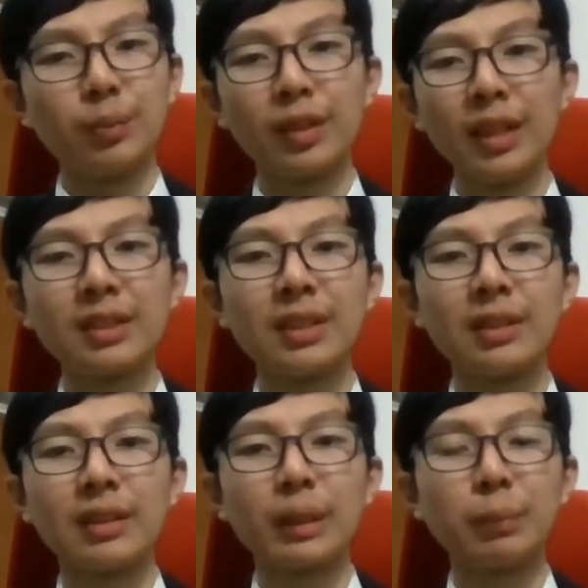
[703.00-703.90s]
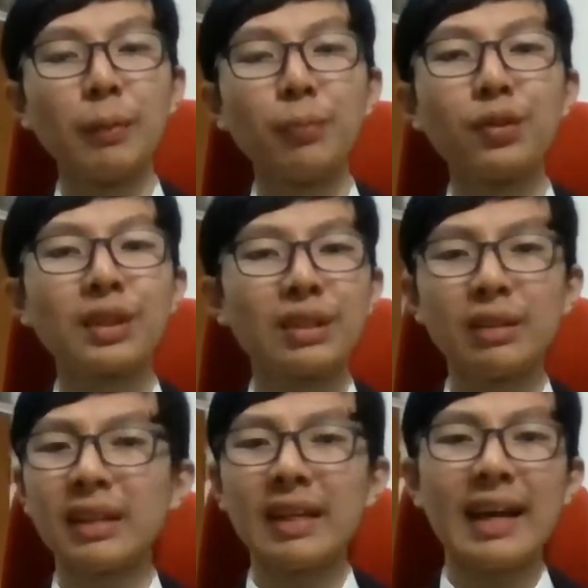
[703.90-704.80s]
lesson that people
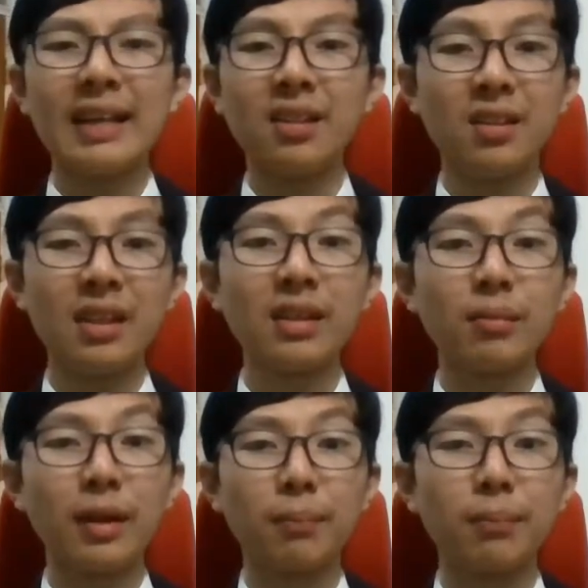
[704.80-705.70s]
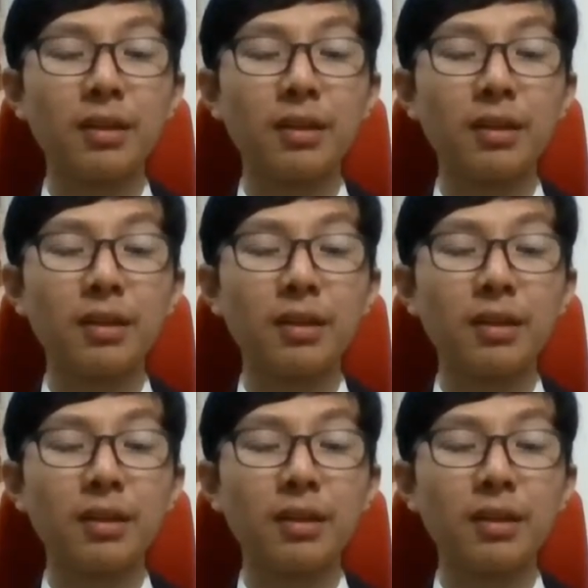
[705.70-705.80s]
I think in my